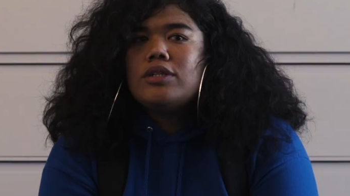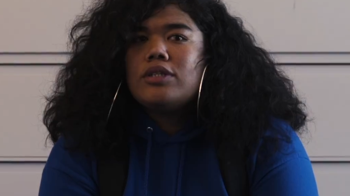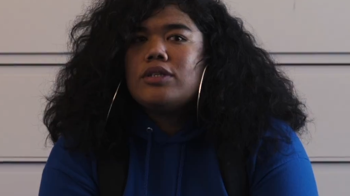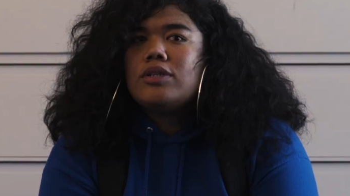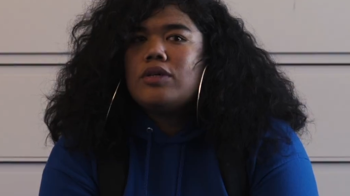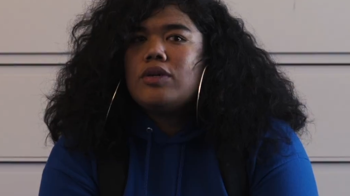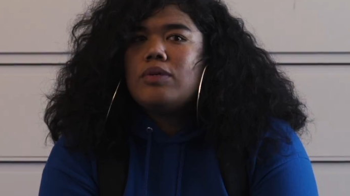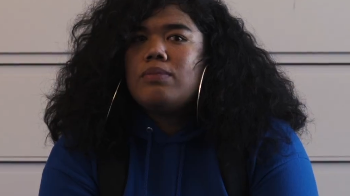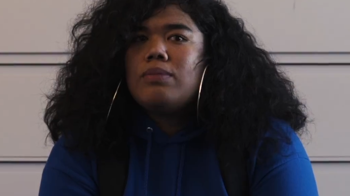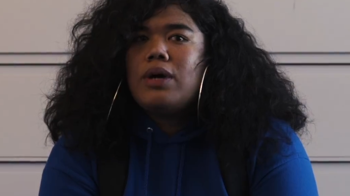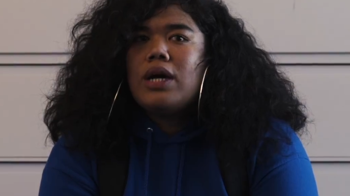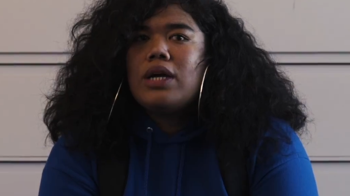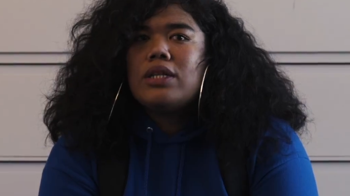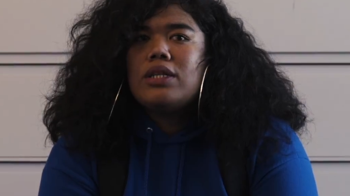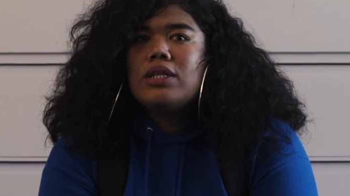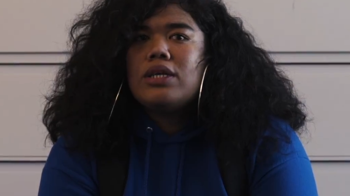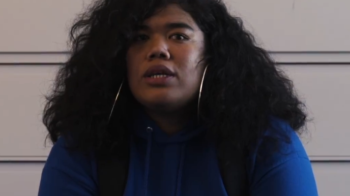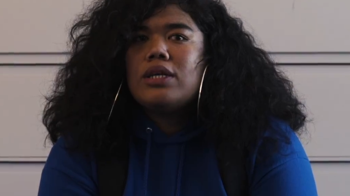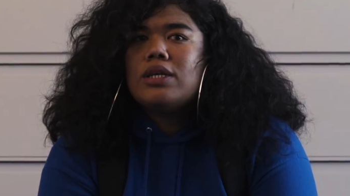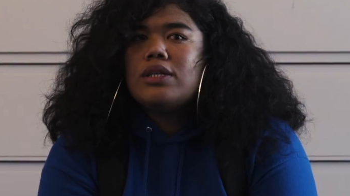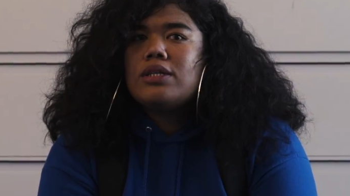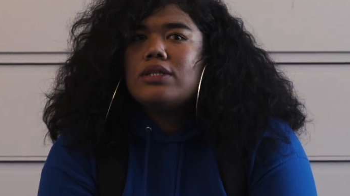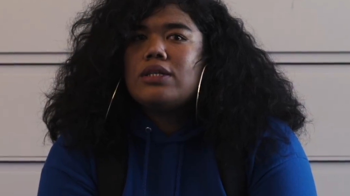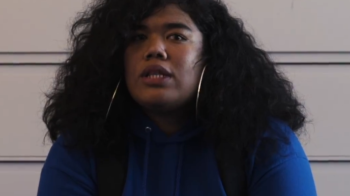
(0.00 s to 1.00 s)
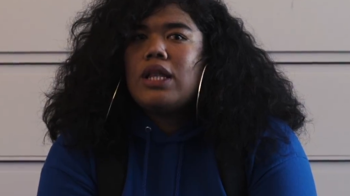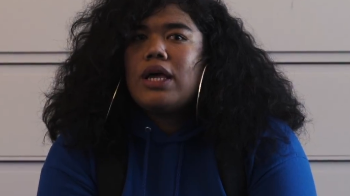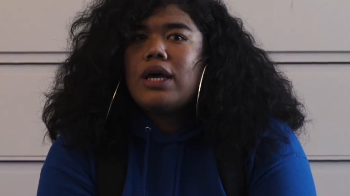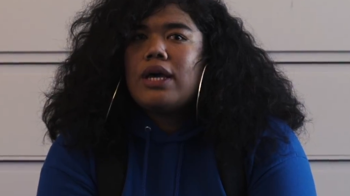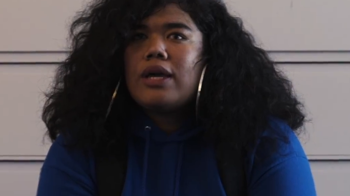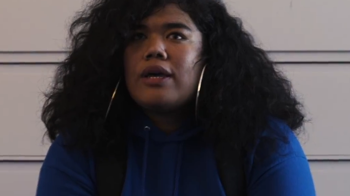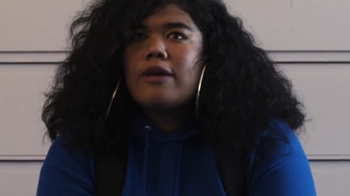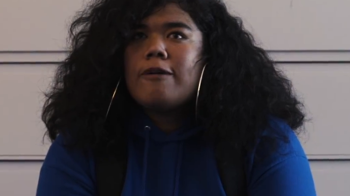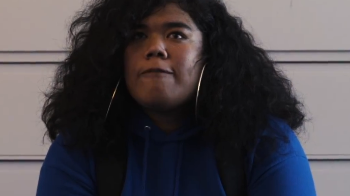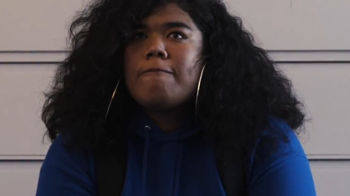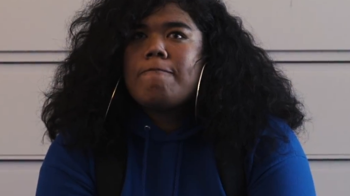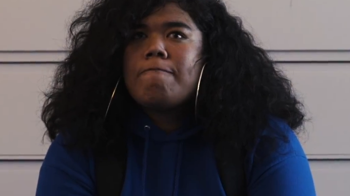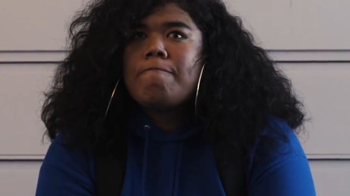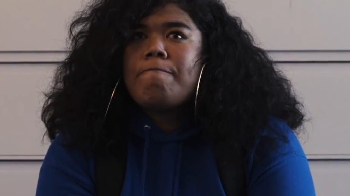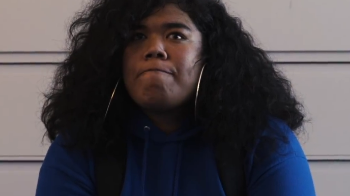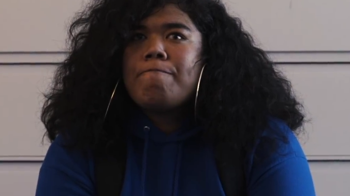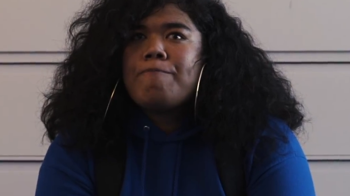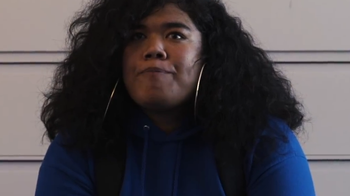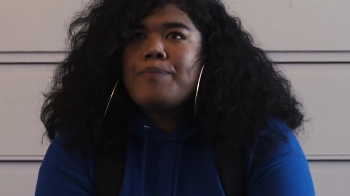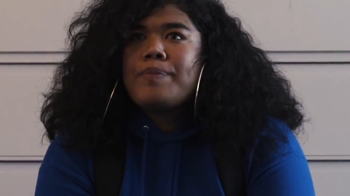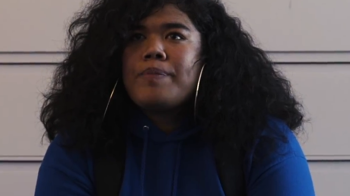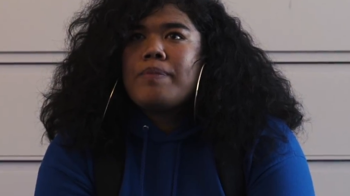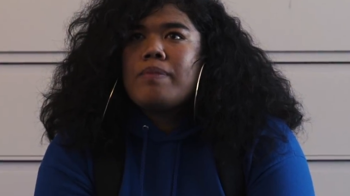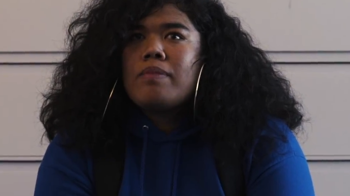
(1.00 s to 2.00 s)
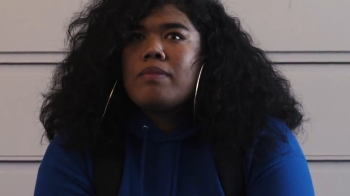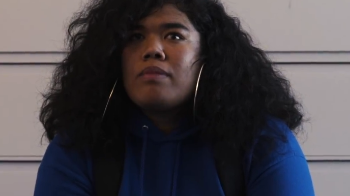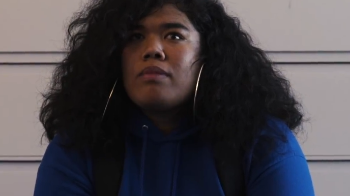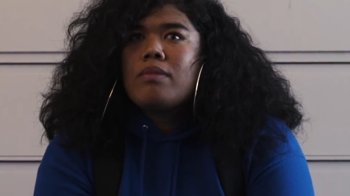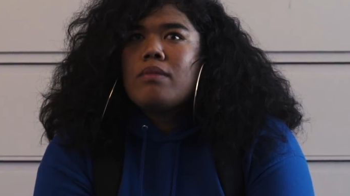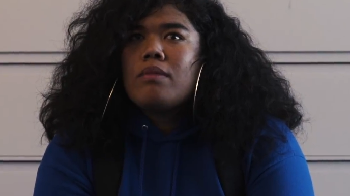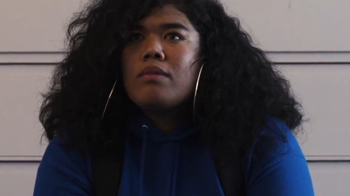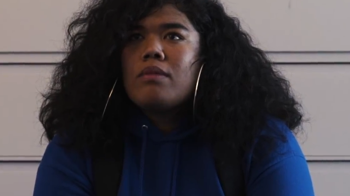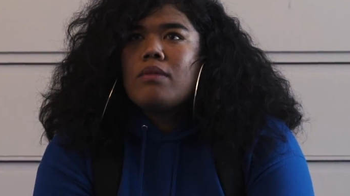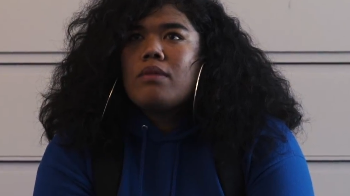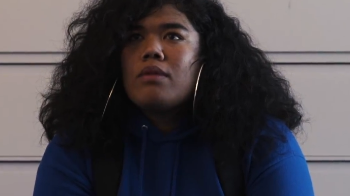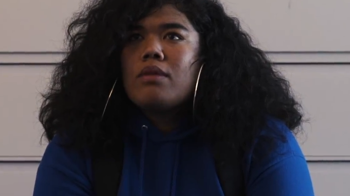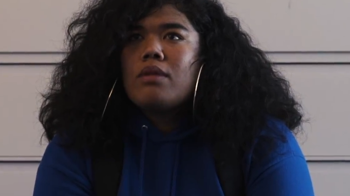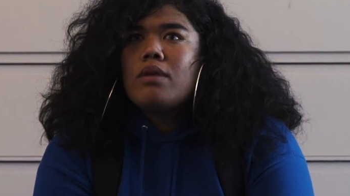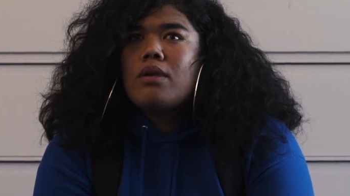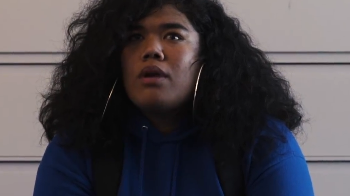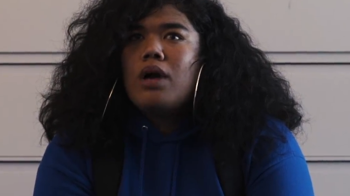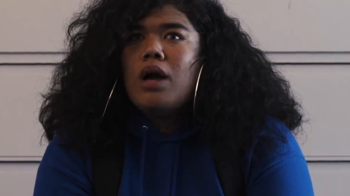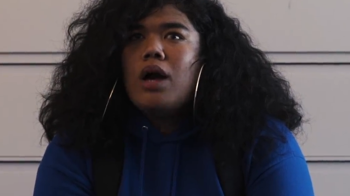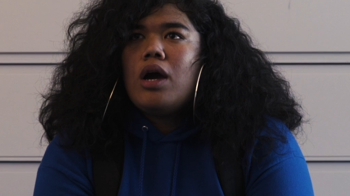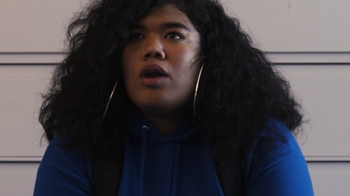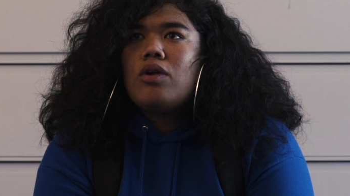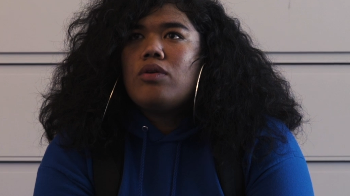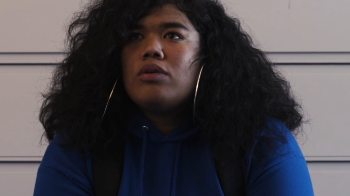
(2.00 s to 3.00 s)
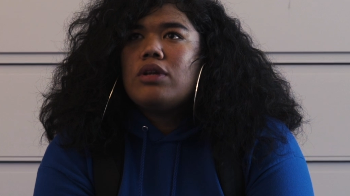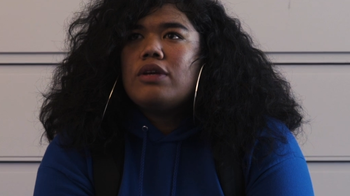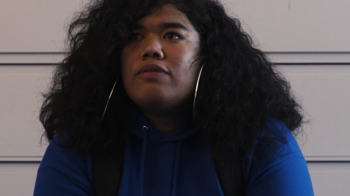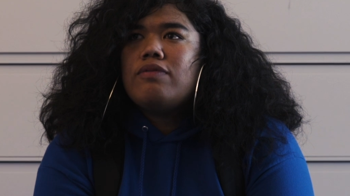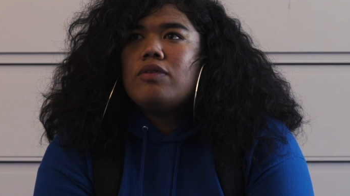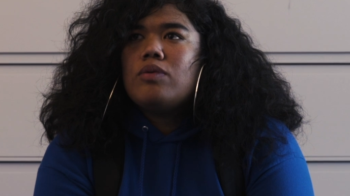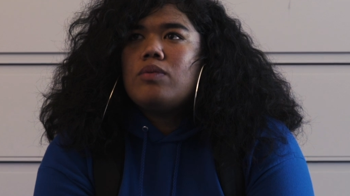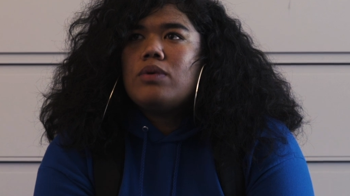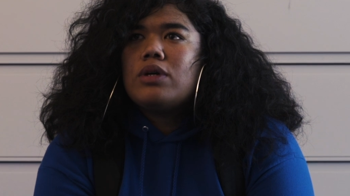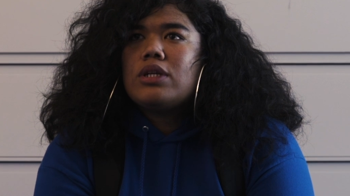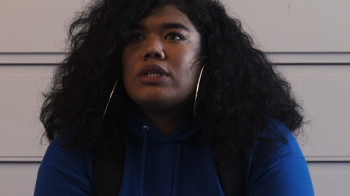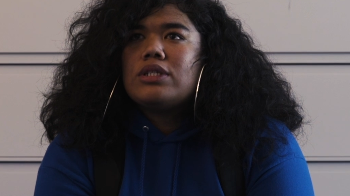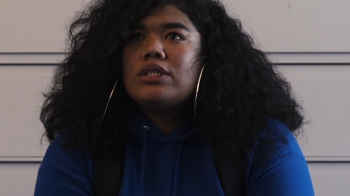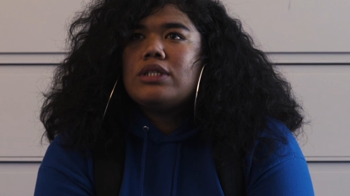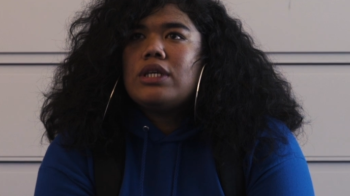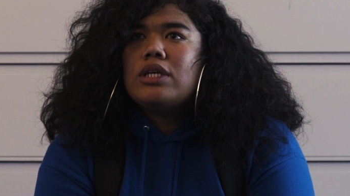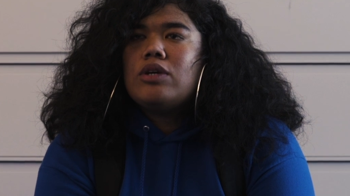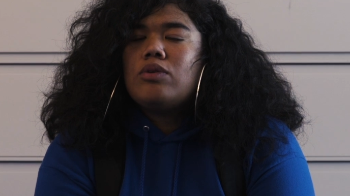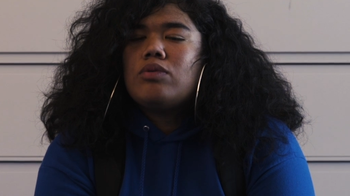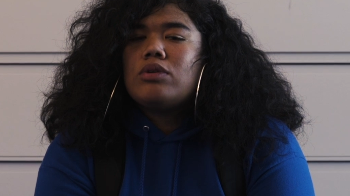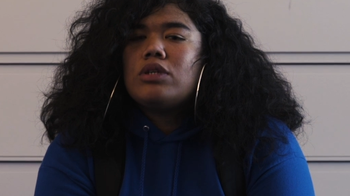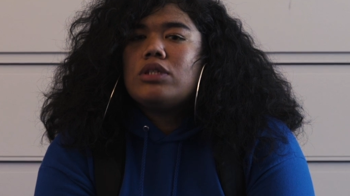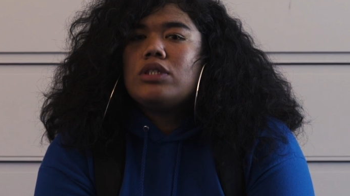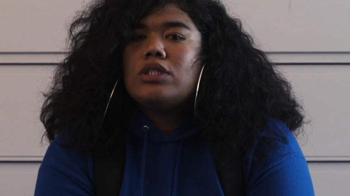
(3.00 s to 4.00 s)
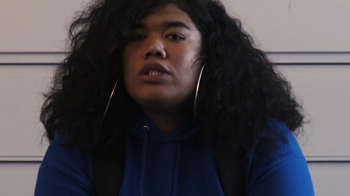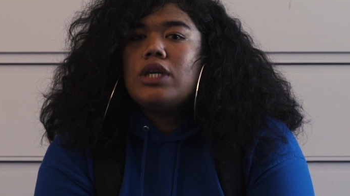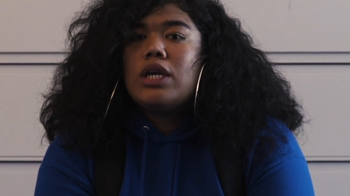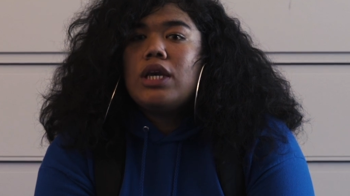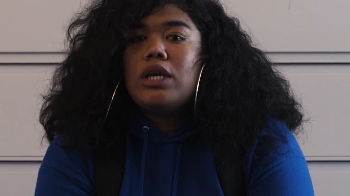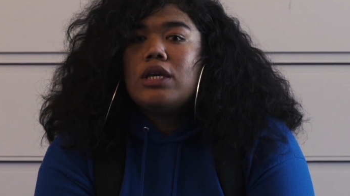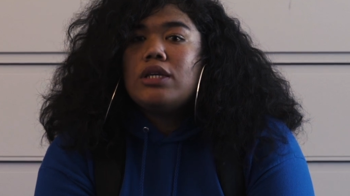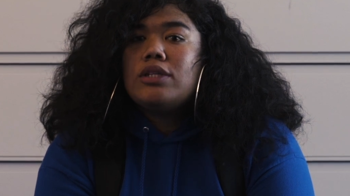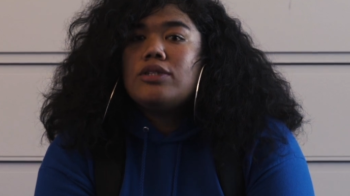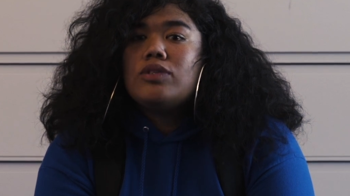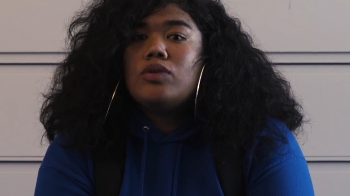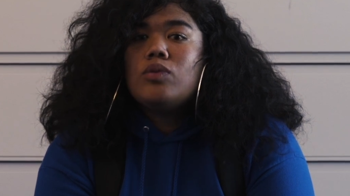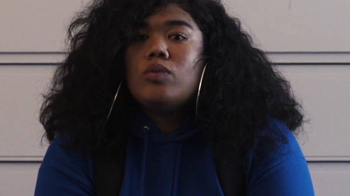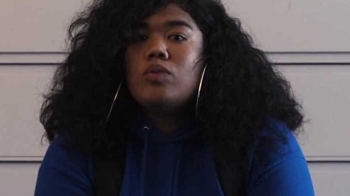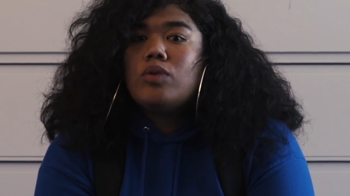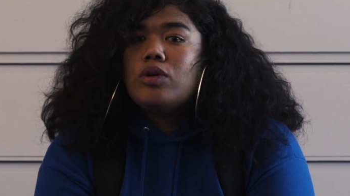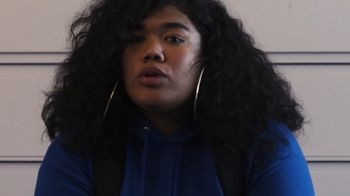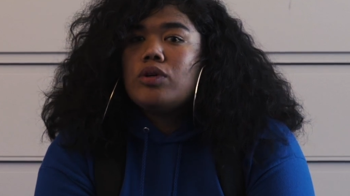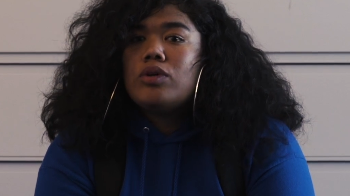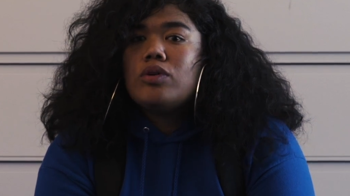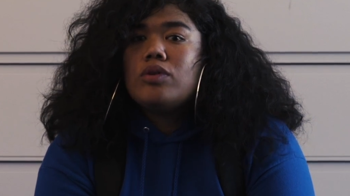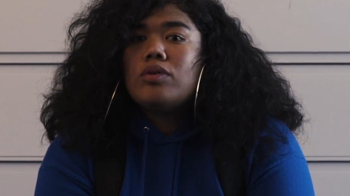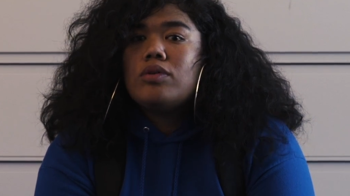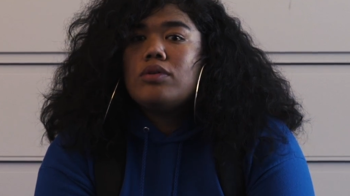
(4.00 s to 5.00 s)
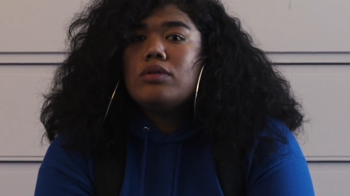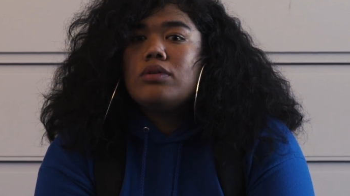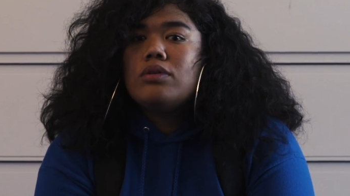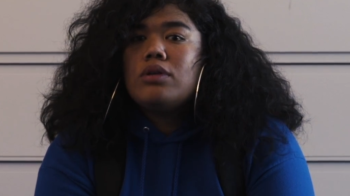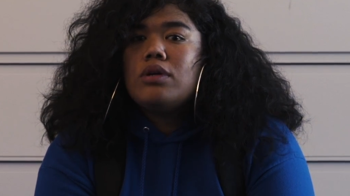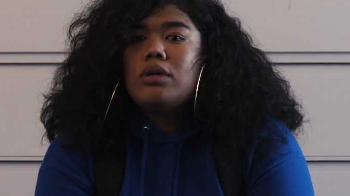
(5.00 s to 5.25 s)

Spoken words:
So my thing is like, I don't even wanna say I wanna change the world.